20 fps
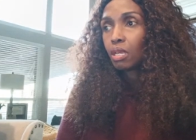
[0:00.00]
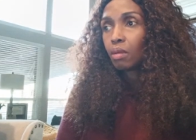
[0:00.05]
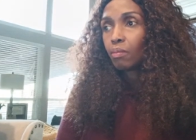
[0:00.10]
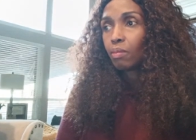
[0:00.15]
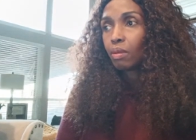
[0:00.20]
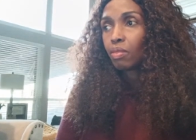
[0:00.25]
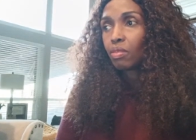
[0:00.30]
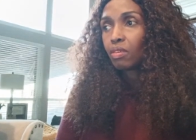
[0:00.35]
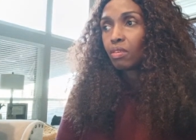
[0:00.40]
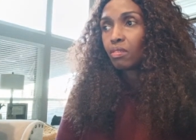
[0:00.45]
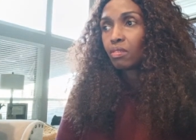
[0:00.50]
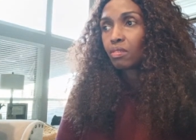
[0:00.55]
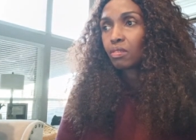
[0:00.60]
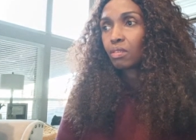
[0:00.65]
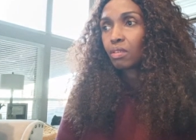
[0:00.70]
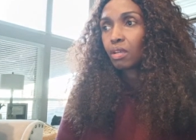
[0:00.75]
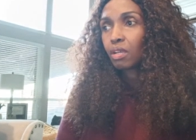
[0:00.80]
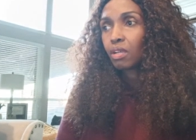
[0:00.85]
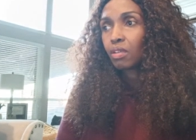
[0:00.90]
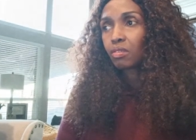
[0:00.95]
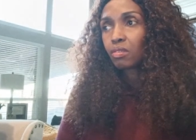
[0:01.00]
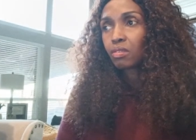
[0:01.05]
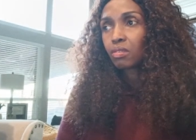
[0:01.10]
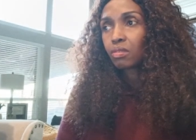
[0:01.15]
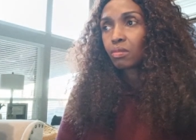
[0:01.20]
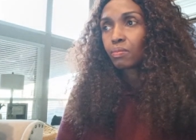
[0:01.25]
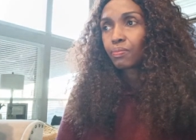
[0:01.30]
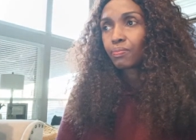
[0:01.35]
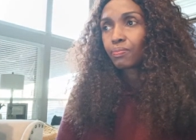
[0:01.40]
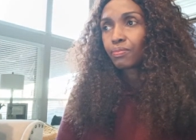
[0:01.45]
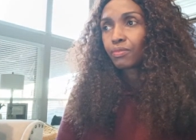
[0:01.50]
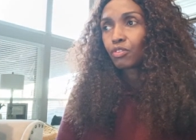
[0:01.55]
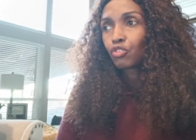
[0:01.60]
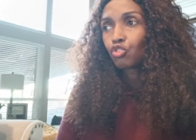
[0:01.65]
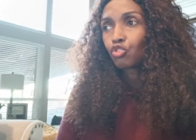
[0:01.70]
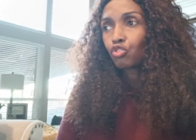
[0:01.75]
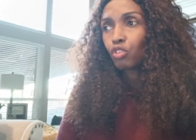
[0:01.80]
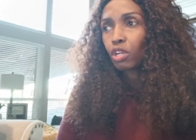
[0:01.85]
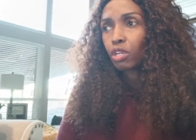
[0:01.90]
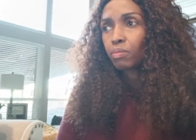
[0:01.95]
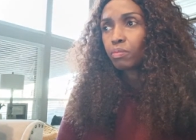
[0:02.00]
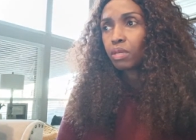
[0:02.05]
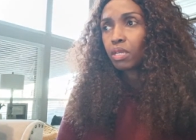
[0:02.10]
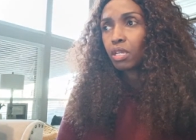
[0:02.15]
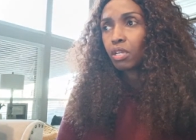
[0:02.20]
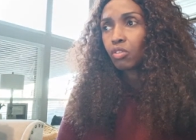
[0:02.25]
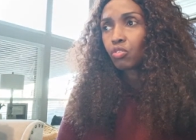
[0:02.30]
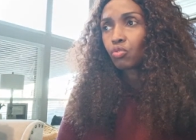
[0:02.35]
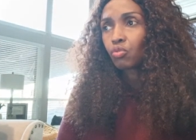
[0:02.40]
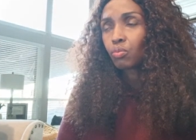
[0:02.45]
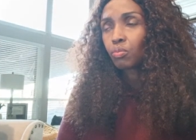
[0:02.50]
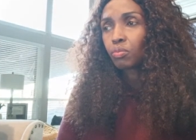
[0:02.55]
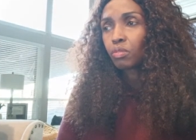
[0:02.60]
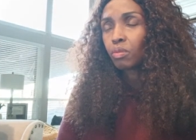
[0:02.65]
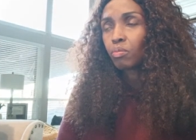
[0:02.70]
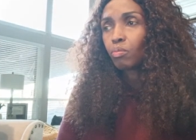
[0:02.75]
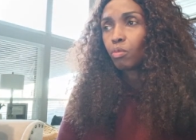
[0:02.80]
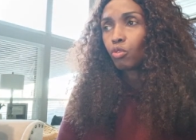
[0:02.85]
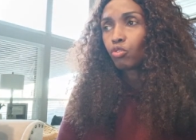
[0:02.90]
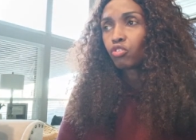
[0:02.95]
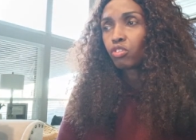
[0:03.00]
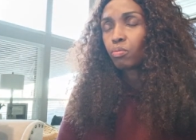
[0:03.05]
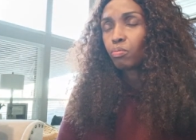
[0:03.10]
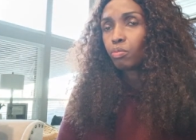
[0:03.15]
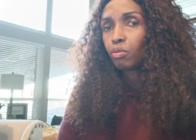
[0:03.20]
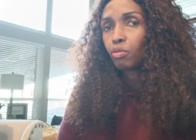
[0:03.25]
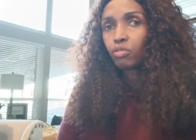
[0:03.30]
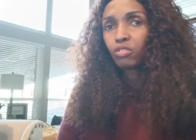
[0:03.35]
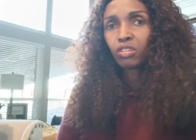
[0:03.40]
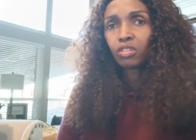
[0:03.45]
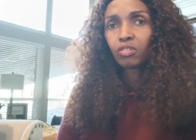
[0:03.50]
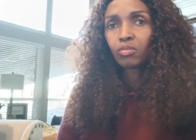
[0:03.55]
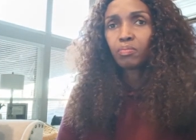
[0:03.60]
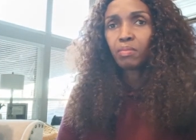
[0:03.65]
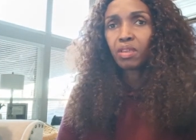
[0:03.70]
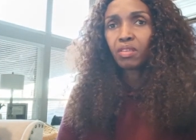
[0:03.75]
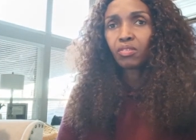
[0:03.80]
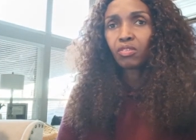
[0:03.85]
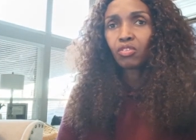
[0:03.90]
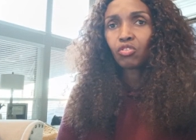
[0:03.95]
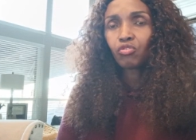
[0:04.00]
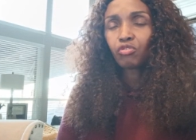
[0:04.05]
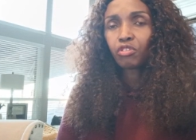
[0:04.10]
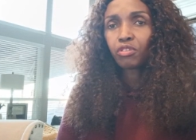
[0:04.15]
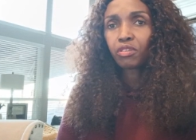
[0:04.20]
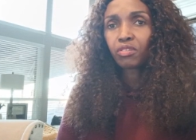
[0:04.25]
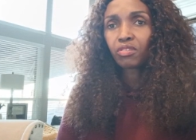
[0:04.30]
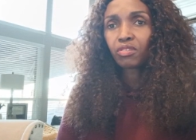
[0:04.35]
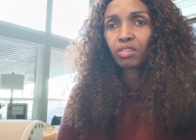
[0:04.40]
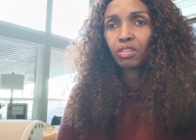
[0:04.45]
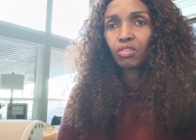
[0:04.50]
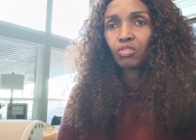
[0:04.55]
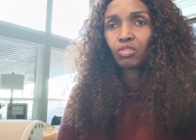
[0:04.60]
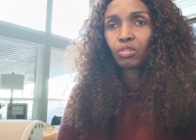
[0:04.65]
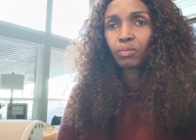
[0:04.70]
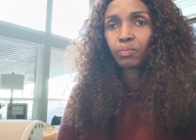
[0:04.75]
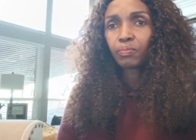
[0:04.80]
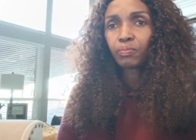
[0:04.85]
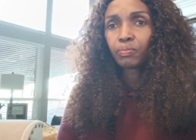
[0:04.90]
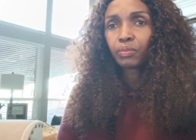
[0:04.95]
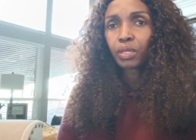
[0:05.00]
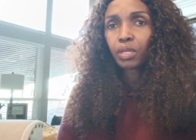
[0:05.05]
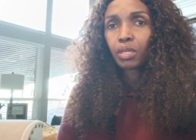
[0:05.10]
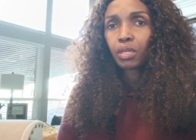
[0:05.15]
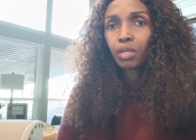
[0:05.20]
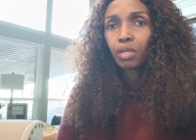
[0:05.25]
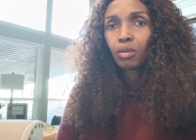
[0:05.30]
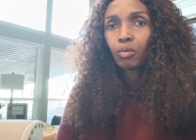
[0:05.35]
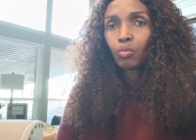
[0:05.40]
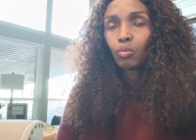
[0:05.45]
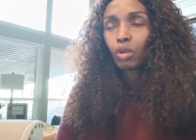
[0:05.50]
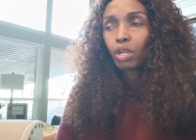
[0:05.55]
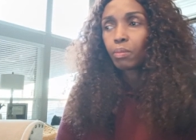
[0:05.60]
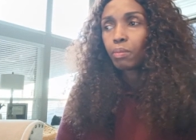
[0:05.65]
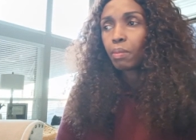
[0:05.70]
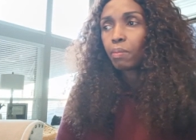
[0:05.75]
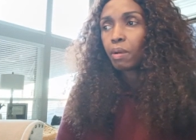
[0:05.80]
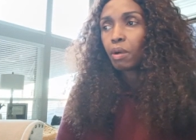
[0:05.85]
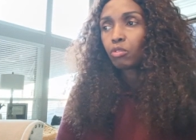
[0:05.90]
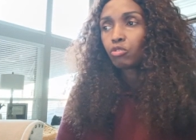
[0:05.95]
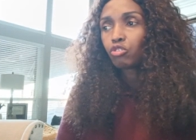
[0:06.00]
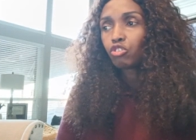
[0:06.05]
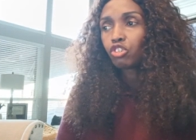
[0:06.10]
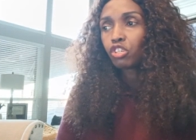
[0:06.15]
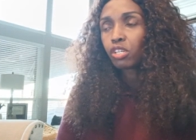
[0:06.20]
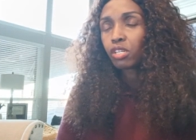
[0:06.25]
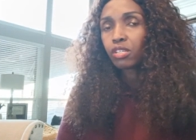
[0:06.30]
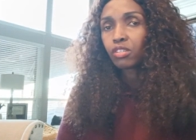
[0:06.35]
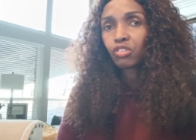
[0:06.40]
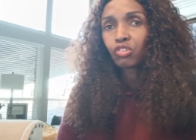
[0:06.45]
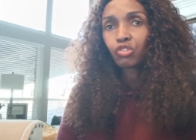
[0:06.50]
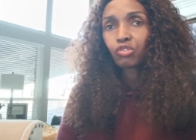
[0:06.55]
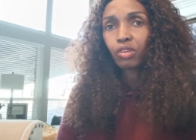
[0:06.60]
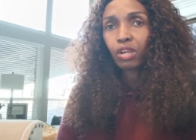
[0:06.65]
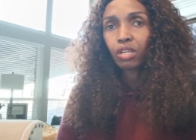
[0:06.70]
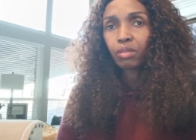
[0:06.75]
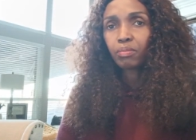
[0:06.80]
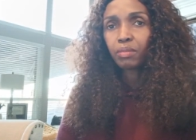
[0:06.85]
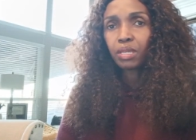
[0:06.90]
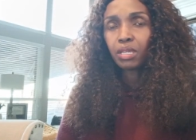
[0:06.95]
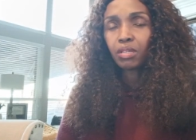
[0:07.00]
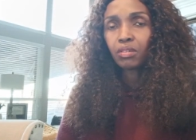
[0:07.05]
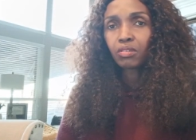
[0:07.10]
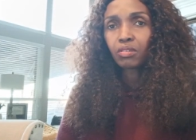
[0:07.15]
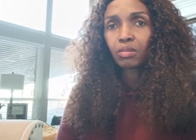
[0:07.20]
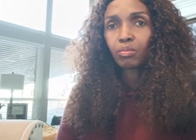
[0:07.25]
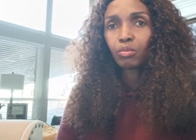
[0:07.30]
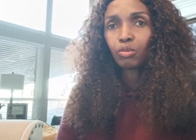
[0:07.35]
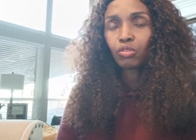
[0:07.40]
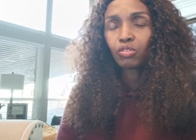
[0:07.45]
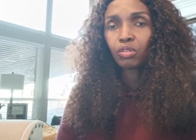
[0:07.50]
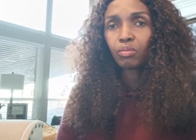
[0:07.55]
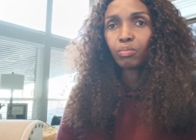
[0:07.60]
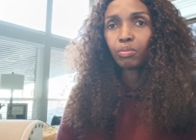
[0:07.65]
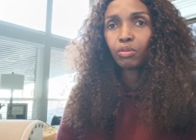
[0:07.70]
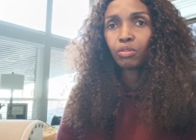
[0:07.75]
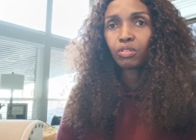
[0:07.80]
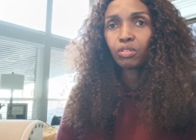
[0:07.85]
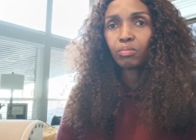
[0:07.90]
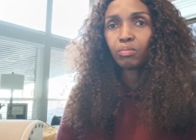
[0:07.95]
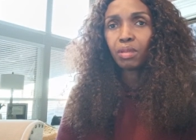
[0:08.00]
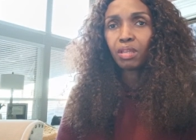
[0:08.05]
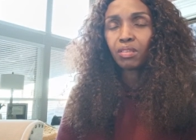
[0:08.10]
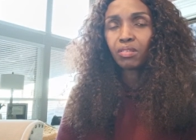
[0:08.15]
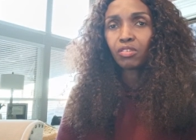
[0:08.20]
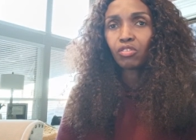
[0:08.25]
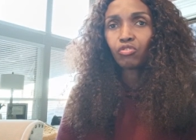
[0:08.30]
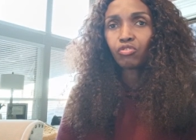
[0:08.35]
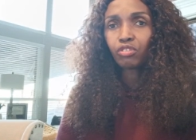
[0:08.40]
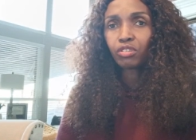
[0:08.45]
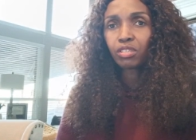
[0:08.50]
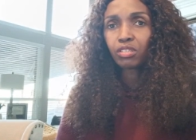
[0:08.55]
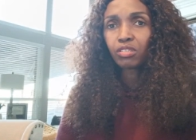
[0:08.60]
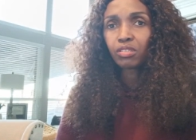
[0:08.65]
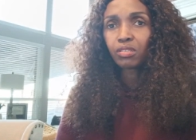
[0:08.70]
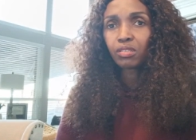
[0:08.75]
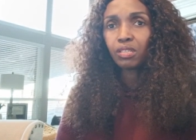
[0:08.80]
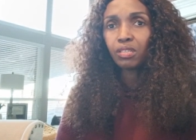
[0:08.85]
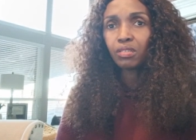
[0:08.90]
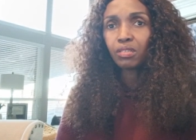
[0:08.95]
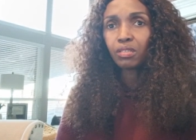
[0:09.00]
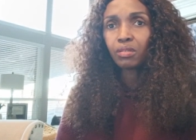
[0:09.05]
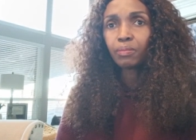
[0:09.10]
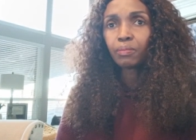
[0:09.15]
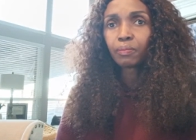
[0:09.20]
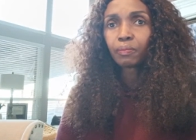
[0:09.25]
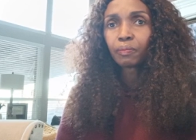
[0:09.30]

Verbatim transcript: But this has struck me as the most important message for the season what I'm about to share has struck me as the most important message for the season.